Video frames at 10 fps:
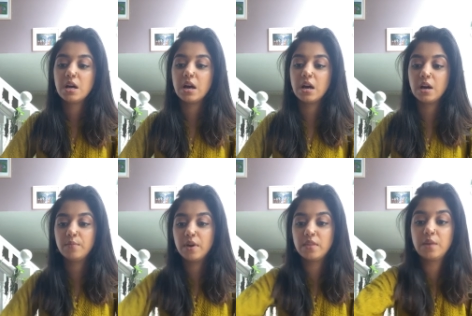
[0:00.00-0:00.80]

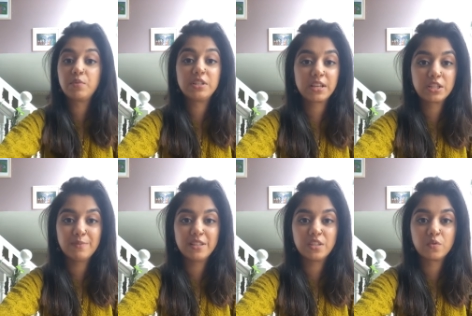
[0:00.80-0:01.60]
And then protection
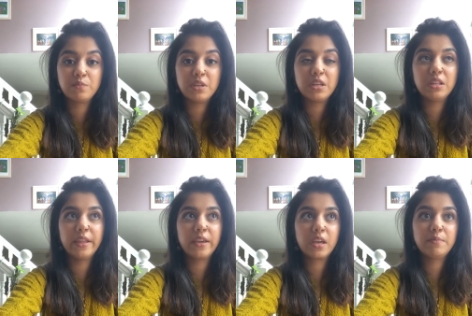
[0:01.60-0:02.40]
message will be
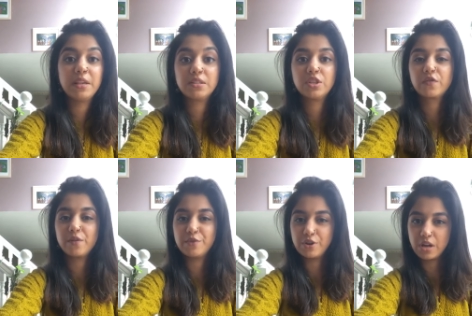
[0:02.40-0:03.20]
like a message
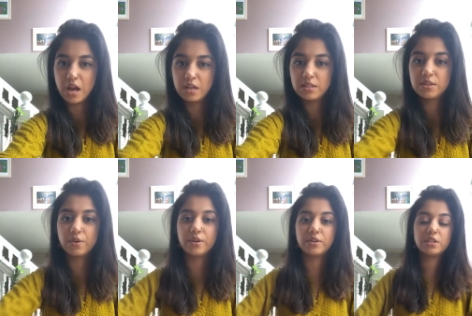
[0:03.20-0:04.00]
from your guides
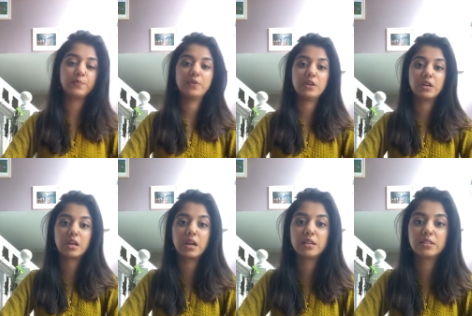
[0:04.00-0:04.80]
or your spirit
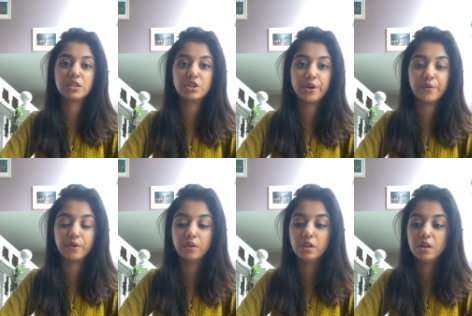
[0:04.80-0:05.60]
guides in
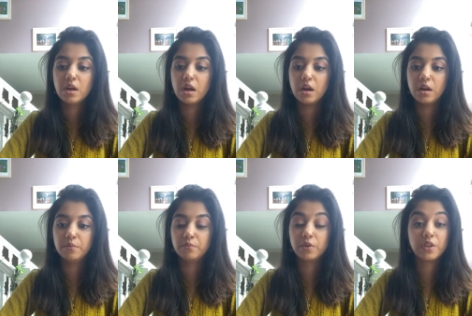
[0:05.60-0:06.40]
general,
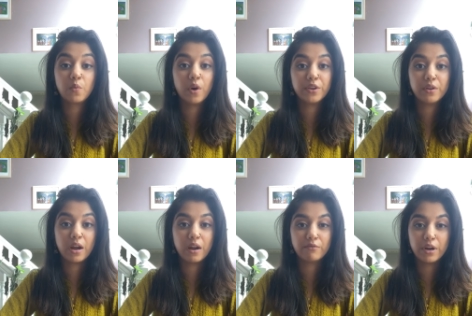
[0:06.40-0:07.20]
what they want you to
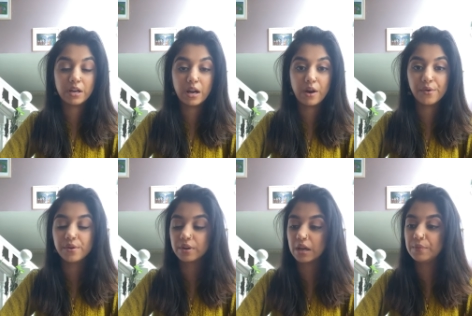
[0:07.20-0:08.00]
have right now.
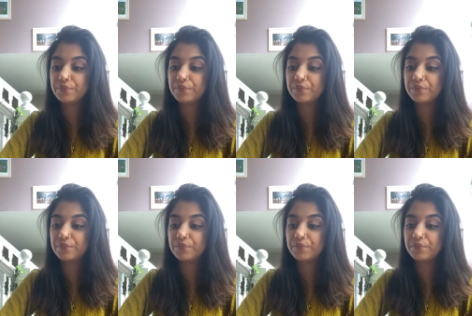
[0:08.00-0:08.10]
Okay.